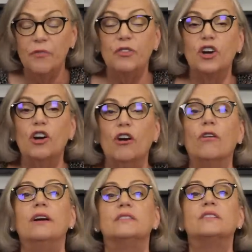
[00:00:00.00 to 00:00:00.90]
the
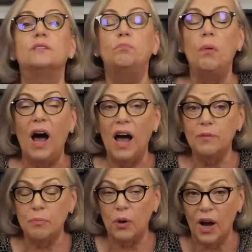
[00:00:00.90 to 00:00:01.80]
current
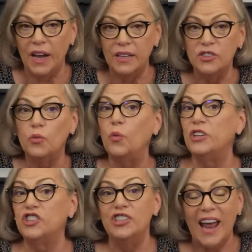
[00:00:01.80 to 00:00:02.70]
spot price,
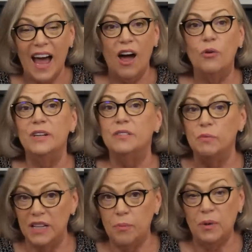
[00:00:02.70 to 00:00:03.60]
which now is
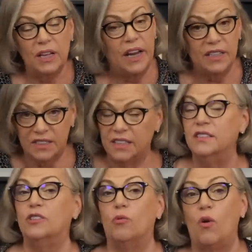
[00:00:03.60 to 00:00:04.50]
manipulated
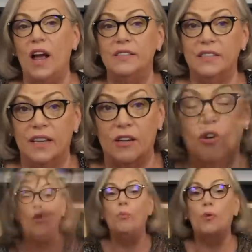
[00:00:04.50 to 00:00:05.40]
since a rising
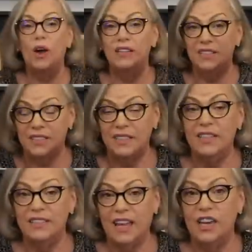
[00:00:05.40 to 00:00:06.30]
gold price is an
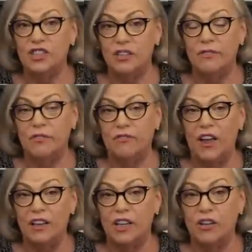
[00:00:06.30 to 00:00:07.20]
indication of a
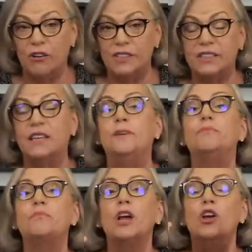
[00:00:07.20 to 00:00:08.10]
failing currency.
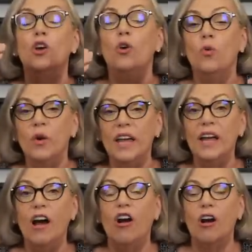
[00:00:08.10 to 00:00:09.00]

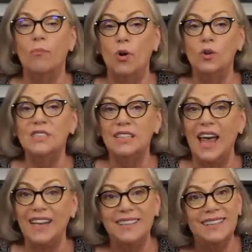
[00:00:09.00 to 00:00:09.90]
We are most
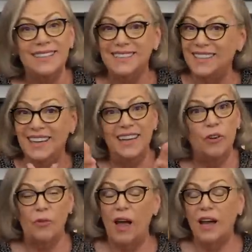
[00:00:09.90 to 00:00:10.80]
likely to see,
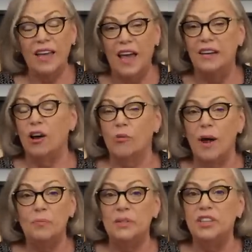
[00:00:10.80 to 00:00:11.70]
again, a
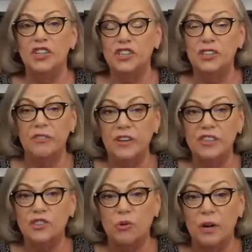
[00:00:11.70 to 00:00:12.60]
repetition of
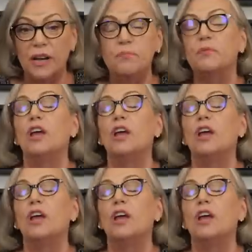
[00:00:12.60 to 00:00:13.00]
history.